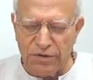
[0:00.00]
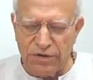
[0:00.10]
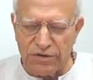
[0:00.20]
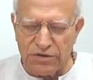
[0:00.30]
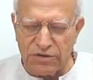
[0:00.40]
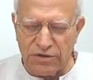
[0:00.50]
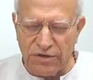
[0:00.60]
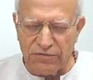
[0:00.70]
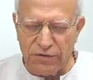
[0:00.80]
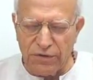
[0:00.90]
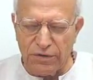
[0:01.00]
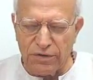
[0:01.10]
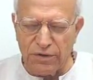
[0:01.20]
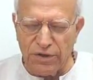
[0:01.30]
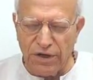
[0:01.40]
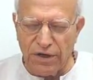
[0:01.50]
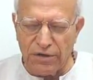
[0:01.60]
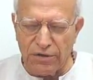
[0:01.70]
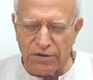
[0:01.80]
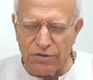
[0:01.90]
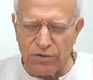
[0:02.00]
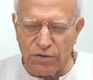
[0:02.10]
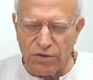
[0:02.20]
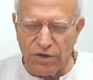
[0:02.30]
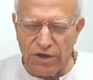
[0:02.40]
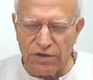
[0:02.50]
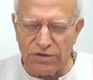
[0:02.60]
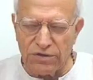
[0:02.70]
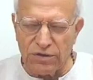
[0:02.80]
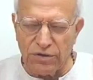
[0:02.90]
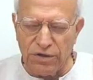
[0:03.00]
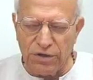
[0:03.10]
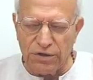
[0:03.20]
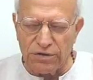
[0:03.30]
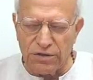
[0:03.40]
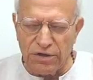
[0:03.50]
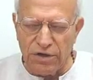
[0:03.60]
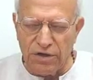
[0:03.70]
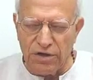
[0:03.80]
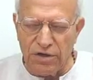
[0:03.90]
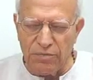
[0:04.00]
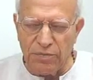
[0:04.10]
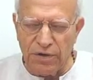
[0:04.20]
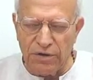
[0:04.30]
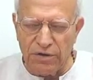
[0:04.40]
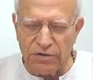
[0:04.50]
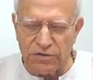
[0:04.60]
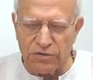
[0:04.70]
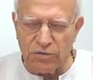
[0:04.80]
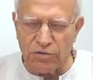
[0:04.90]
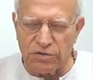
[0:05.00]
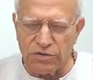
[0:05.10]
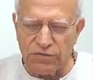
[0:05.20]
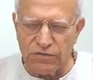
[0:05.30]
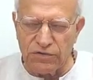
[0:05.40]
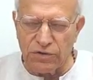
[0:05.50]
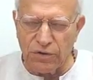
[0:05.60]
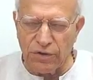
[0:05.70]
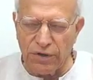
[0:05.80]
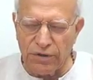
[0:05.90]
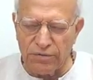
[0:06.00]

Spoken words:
discover that your nature is an independent source of joy.